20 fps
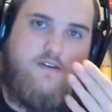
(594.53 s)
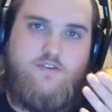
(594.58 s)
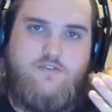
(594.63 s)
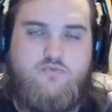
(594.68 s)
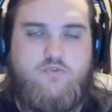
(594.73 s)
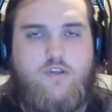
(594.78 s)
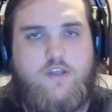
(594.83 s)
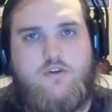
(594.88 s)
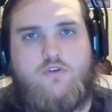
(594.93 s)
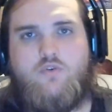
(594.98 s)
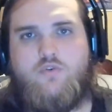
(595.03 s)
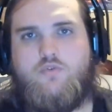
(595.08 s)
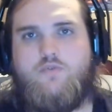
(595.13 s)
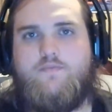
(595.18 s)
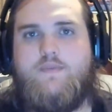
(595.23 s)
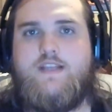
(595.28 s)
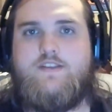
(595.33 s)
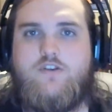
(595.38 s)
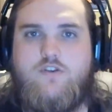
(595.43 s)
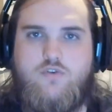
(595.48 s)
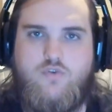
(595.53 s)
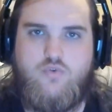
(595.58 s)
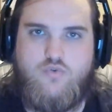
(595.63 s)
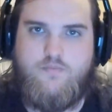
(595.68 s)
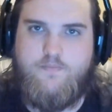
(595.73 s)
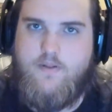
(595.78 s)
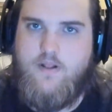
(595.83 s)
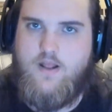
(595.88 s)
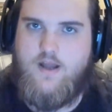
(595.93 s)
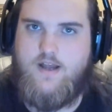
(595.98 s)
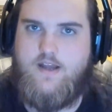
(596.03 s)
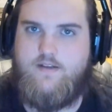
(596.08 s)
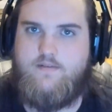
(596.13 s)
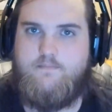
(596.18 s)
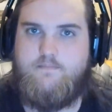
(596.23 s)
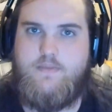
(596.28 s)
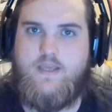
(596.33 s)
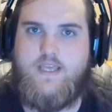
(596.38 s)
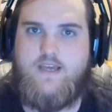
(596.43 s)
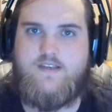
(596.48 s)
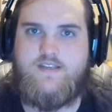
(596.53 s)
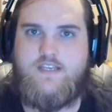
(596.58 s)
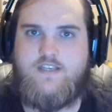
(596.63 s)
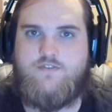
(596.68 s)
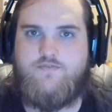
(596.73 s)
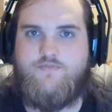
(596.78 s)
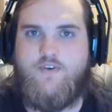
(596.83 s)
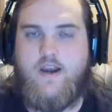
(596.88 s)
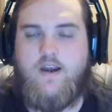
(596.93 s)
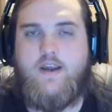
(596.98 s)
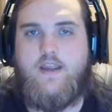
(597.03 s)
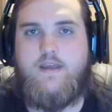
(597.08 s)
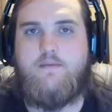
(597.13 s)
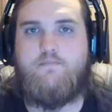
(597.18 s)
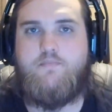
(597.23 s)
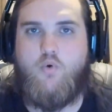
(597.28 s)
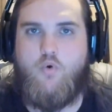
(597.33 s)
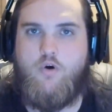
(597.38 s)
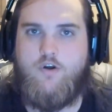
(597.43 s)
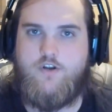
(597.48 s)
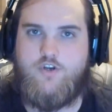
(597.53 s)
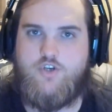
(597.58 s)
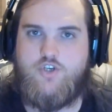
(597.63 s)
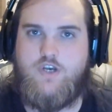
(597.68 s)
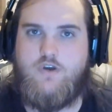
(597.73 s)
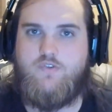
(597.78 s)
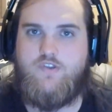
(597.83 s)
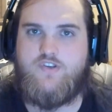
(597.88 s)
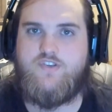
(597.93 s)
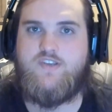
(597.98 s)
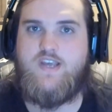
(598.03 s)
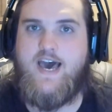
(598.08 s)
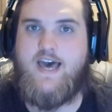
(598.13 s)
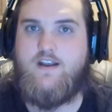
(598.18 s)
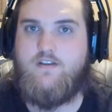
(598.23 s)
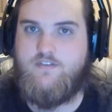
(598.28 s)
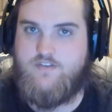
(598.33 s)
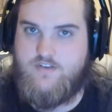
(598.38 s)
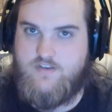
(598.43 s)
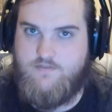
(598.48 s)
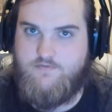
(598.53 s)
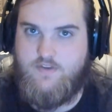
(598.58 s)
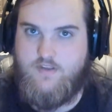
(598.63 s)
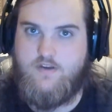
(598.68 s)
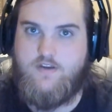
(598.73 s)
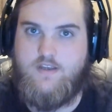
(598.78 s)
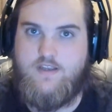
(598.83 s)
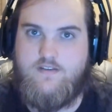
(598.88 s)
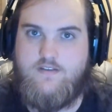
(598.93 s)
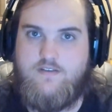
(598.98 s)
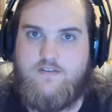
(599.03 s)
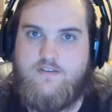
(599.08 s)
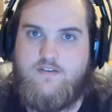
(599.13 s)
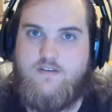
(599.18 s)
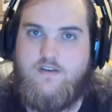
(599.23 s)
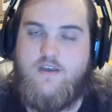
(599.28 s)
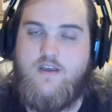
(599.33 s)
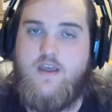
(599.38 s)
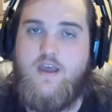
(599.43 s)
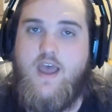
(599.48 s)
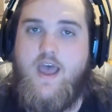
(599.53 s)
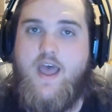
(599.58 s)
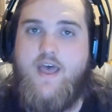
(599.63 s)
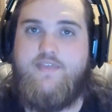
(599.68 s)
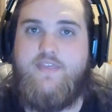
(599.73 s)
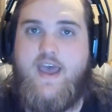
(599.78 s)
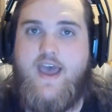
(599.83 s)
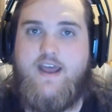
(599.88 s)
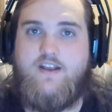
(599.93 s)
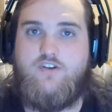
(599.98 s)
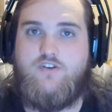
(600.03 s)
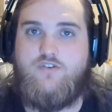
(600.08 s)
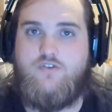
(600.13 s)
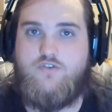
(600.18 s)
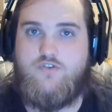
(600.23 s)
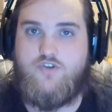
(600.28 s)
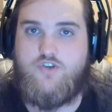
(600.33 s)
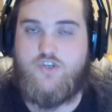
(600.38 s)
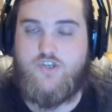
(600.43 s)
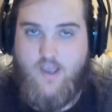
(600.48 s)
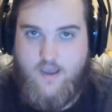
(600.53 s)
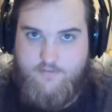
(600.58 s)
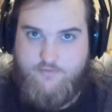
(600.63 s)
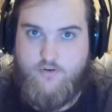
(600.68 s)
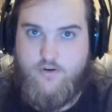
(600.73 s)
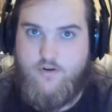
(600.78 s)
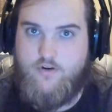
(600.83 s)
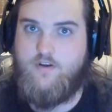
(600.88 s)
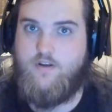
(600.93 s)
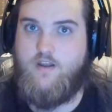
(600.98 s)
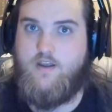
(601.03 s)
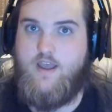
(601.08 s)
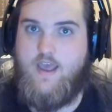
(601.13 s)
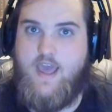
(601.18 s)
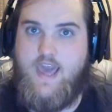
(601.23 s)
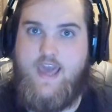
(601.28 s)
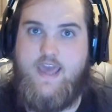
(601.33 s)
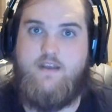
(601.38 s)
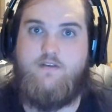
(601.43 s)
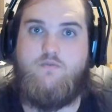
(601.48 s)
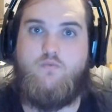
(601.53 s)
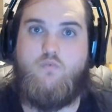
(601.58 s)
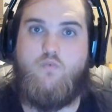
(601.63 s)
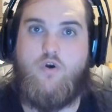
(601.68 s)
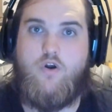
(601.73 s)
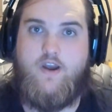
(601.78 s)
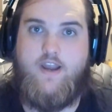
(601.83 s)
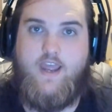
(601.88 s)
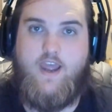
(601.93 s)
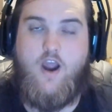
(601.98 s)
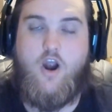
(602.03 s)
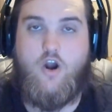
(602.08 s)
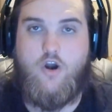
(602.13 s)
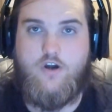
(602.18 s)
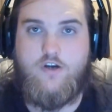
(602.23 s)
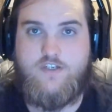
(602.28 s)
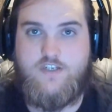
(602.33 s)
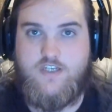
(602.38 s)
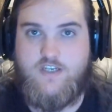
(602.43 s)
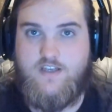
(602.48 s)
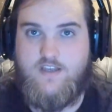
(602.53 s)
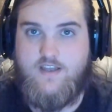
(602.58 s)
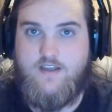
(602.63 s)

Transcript: really cool. That's a cool plot, because it's very important to show the side of the civilians that suffered and were hurt